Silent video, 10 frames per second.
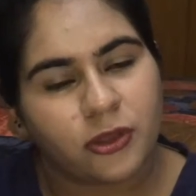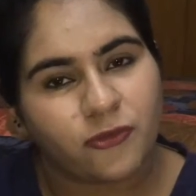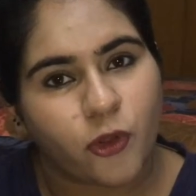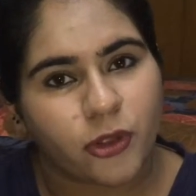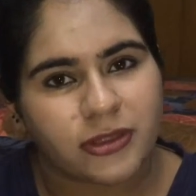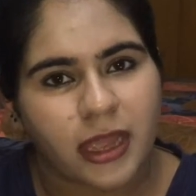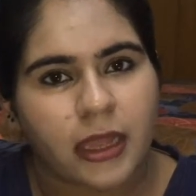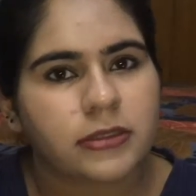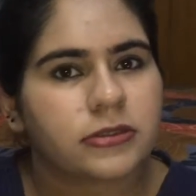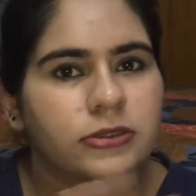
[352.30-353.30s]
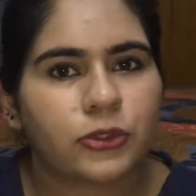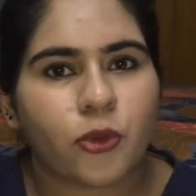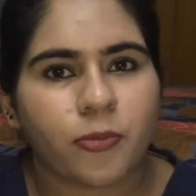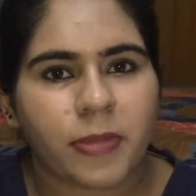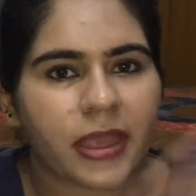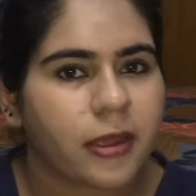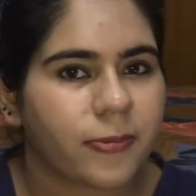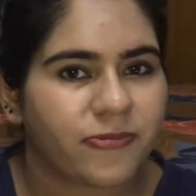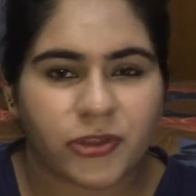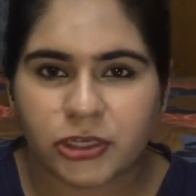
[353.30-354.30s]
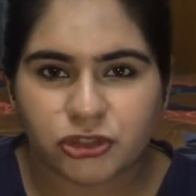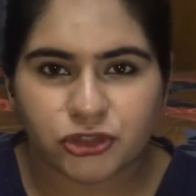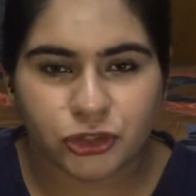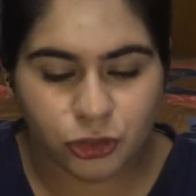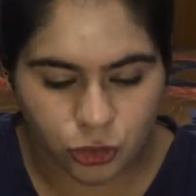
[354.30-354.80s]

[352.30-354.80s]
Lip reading: for that no makeup finished